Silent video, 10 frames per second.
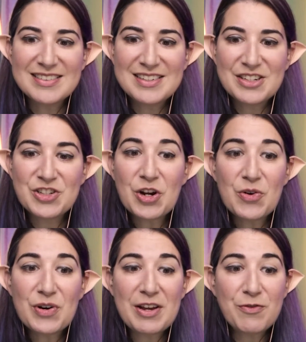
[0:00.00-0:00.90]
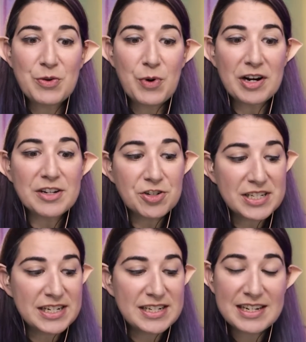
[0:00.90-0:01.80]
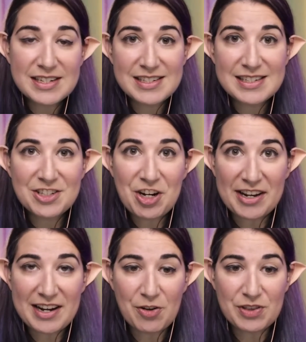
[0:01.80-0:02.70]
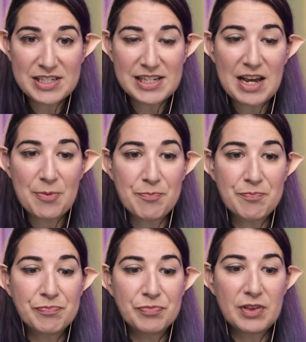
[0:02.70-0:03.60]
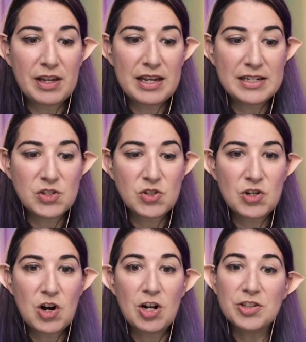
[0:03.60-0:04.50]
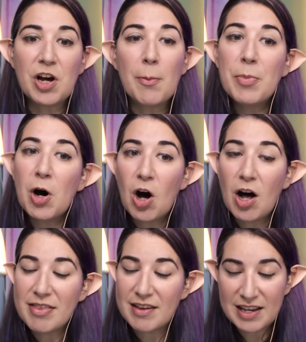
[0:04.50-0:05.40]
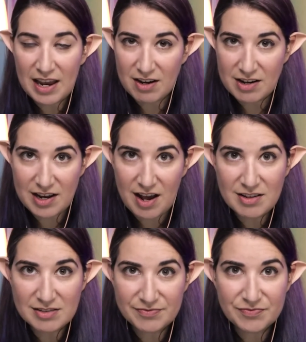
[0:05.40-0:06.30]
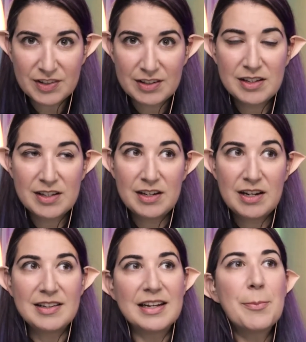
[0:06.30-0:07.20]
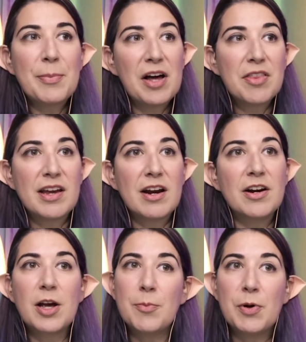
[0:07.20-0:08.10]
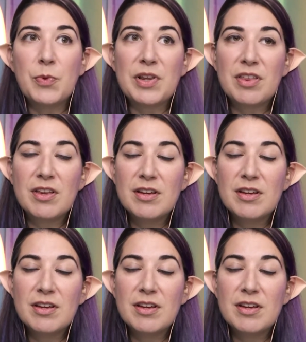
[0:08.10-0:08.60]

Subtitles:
So if you are interested in checking out this game, it's called Apothecaria, like Apothecaria, but with